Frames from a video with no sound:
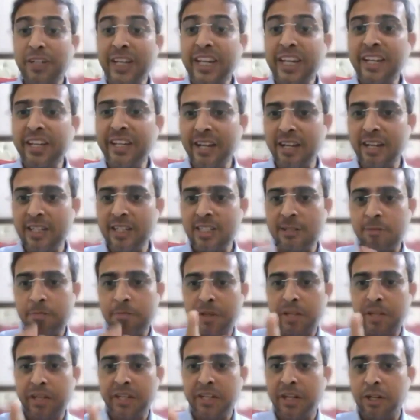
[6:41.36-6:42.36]
15
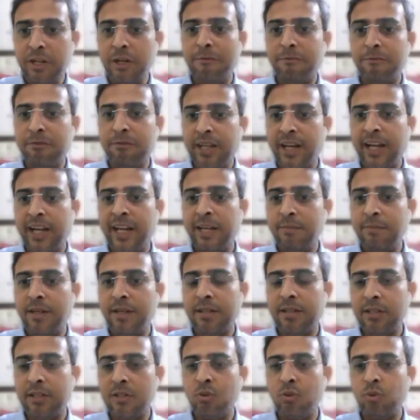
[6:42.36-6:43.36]
years period of
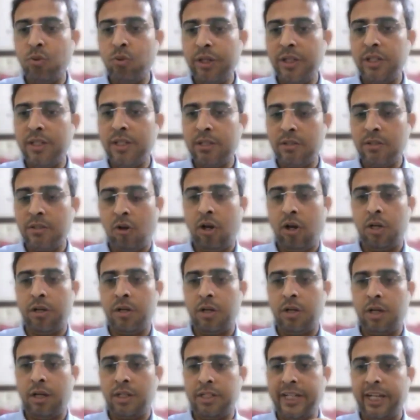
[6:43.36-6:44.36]
time that the student
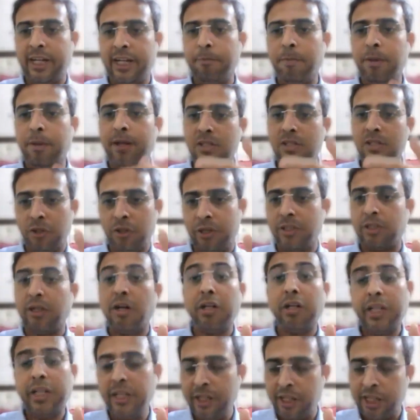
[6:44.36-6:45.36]
is, or 10
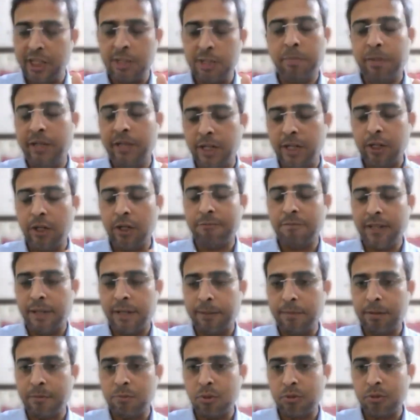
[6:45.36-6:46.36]
plus 3, 13 years
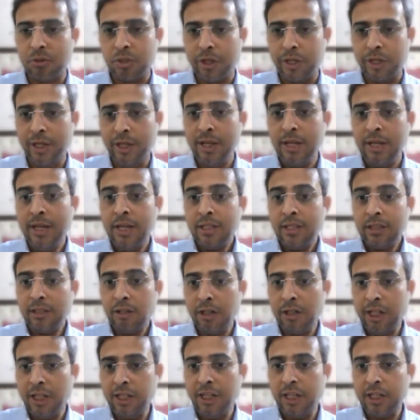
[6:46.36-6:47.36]
period of time, I'm so sorry,
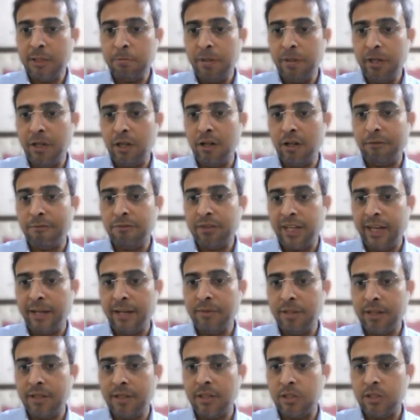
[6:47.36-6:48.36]
13 years period
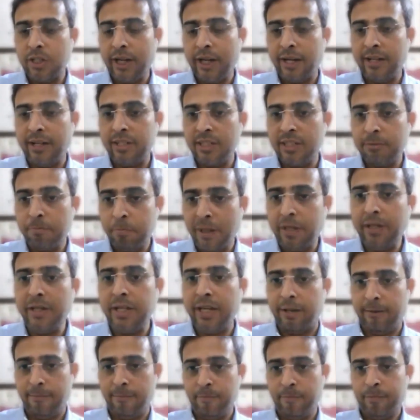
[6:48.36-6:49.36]
of time that the child
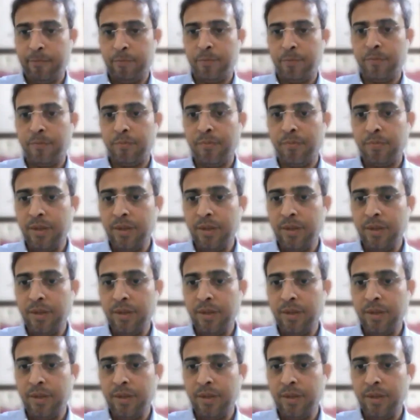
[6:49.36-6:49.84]
is spending,